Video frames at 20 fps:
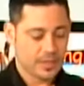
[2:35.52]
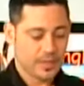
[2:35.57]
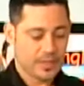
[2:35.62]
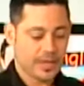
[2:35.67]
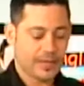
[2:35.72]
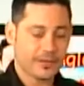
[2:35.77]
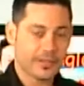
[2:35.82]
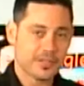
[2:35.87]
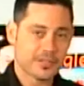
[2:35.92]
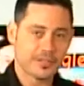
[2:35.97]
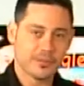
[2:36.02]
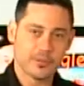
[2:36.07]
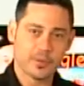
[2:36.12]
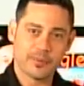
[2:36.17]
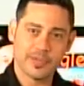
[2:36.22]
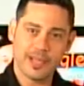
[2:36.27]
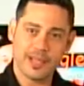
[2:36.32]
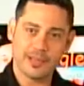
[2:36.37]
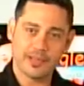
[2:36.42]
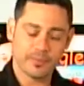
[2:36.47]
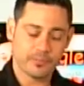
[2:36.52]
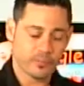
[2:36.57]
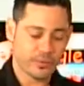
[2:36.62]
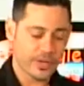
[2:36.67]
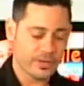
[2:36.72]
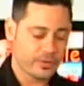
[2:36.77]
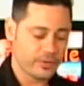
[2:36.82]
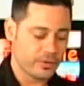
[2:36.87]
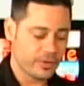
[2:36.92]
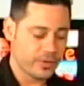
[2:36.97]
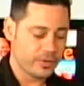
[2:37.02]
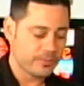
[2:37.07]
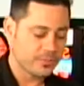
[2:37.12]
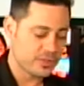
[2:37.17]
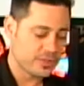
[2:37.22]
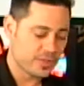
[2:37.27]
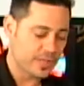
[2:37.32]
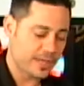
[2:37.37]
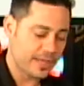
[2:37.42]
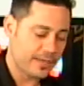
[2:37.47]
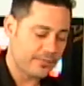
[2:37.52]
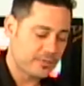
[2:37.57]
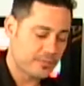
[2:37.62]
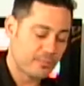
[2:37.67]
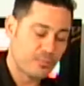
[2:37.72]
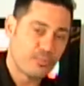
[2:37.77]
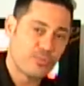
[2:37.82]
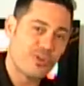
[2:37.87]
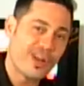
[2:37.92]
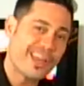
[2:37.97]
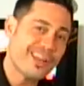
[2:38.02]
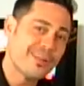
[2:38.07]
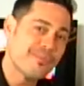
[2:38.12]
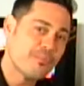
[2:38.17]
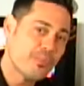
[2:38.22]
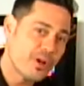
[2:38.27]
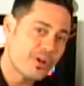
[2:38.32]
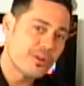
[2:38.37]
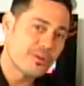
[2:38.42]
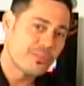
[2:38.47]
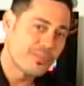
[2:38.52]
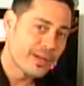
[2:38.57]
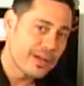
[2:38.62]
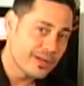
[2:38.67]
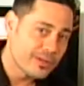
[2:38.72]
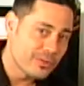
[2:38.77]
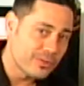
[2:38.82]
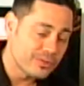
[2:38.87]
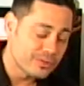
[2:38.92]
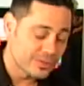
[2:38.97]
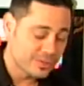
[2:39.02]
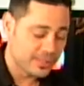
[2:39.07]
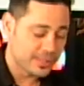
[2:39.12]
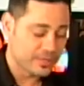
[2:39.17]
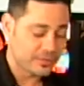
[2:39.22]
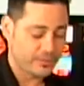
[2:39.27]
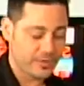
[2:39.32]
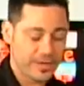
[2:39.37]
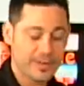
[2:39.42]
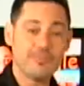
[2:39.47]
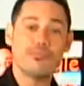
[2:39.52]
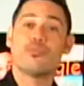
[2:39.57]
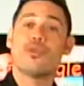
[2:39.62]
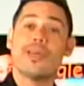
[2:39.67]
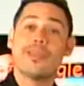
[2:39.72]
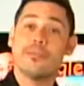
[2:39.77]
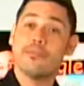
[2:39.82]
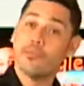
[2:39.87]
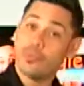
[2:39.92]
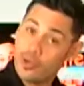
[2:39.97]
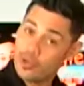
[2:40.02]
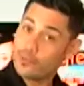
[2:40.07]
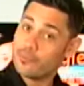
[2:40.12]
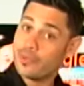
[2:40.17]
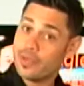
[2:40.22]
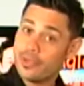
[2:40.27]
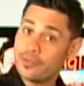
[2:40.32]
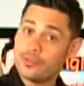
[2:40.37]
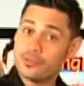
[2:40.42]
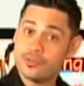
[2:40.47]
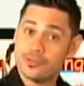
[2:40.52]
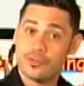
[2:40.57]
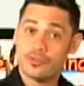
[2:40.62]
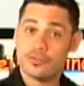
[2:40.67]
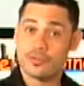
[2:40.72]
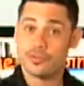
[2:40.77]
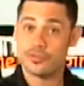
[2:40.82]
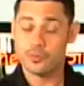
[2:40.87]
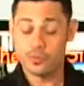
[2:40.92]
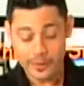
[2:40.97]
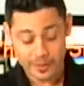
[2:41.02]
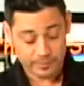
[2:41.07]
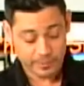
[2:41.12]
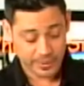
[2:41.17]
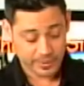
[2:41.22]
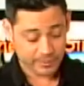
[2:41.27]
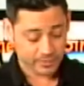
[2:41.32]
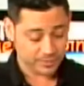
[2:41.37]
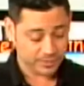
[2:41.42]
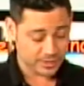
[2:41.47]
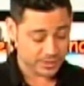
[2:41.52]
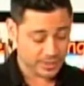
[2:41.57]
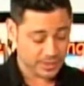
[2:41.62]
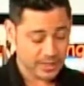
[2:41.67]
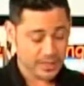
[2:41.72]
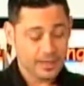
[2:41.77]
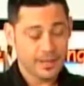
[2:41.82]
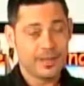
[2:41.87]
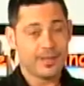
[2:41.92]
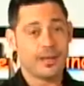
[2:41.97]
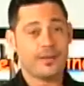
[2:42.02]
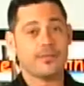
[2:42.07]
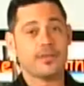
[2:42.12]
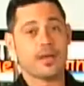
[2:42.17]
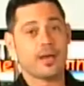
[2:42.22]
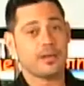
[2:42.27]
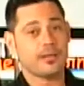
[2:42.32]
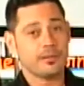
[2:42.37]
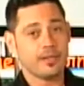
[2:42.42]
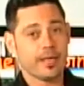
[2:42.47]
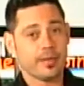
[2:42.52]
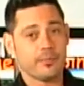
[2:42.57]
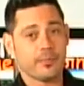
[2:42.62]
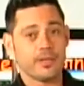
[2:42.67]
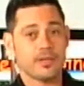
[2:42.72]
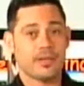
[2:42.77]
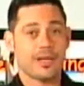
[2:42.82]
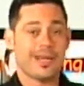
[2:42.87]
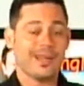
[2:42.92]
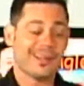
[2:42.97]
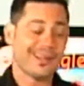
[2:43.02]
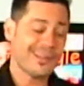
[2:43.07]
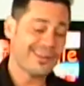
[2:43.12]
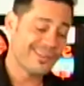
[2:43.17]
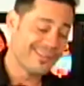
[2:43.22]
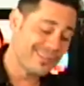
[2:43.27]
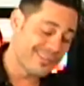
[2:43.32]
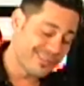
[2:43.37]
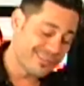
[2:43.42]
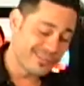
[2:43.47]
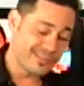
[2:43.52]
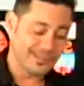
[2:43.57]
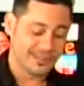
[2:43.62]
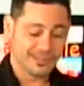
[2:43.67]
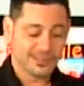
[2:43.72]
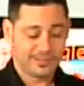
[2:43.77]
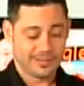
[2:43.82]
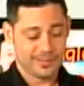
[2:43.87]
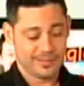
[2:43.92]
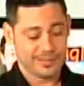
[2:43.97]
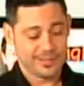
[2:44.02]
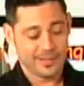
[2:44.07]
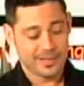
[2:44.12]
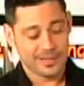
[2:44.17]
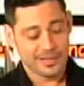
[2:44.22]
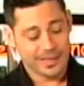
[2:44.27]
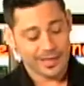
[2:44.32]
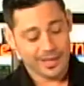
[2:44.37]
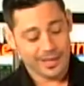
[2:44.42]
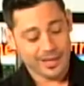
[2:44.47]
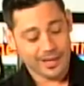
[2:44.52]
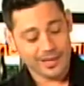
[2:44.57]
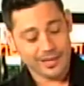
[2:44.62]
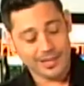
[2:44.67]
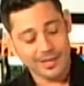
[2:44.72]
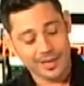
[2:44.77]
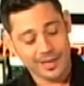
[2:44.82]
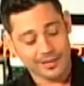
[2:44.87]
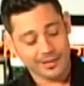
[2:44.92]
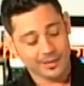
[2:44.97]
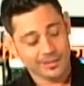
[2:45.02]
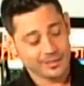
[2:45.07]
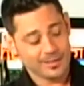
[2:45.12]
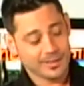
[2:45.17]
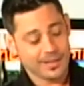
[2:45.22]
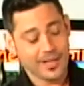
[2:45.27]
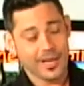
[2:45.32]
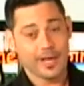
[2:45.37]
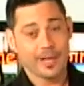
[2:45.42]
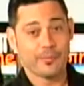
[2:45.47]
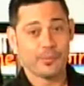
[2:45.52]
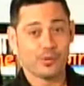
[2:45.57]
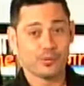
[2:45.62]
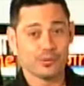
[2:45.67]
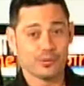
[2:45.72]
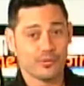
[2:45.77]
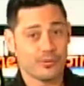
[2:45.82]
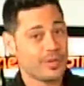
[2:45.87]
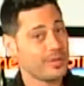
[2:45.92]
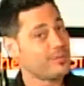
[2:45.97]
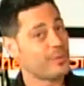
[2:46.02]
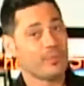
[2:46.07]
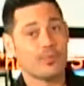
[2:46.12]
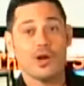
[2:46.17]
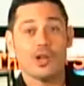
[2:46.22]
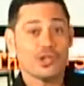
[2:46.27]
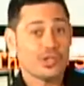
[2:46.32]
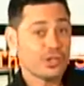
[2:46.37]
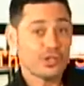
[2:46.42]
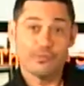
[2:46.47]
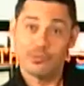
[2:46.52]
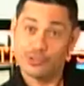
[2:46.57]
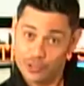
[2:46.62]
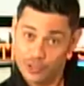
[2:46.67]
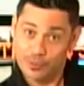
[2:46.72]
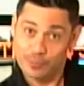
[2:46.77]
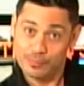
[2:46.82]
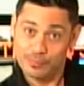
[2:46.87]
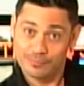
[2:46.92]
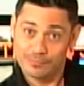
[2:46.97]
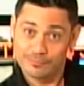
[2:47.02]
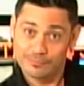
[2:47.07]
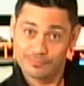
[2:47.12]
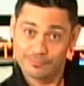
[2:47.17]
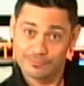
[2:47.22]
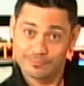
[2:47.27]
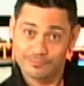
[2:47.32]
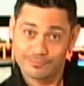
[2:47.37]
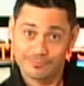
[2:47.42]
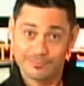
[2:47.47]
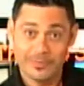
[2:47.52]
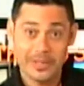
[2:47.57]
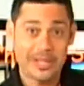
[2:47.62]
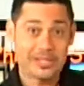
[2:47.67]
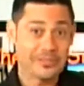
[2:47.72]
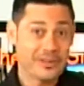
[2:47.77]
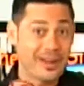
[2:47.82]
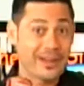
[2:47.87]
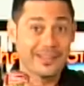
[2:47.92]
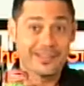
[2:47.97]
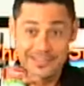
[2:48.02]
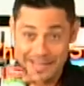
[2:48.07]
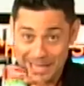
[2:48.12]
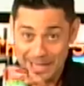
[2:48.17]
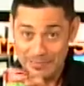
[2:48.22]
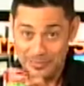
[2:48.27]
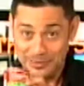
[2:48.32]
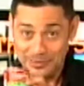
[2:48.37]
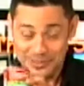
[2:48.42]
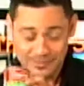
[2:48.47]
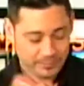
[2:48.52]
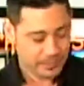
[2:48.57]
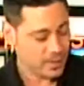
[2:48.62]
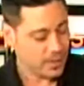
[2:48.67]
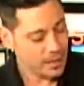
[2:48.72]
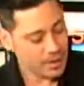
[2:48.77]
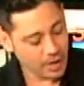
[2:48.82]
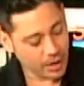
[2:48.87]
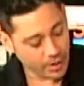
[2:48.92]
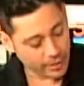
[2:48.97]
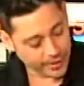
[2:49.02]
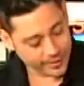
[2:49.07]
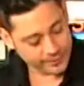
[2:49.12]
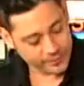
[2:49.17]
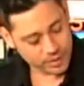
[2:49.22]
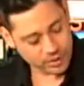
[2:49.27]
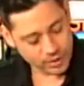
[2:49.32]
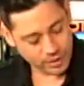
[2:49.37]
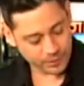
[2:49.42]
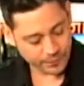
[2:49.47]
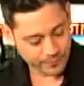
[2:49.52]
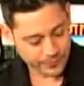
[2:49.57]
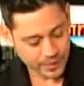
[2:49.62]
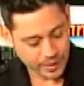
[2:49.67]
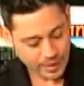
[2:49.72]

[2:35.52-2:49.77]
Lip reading: I got some Italian breadcrumbs. I have some bread and butter pickles. That's right, bread and butter pickles. Those are sweet pickles. I've got a lemon. I got an onion. And I got Campbell's cream of mushroom soup. That's right, Campbell's. All right, so